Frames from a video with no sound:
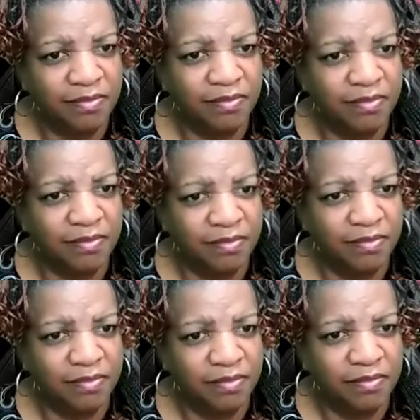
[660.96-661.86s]

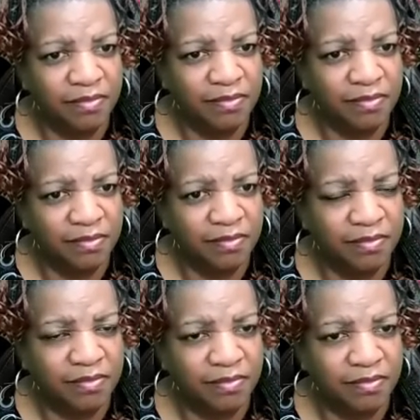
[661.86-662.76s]

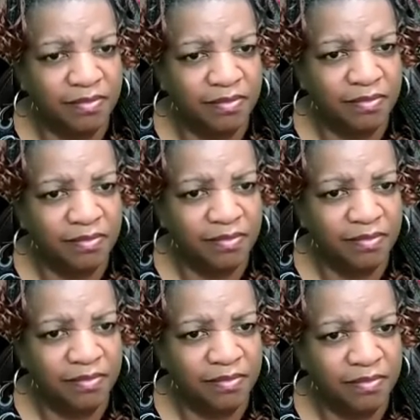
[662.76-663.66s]

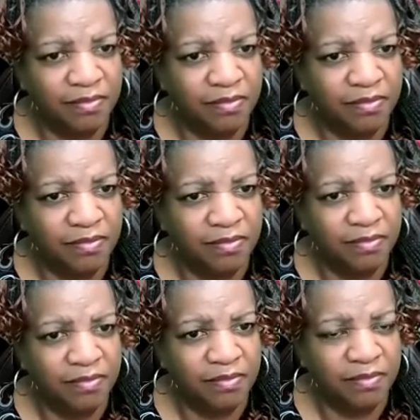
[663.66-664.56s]
No words are spoken by the person on screen.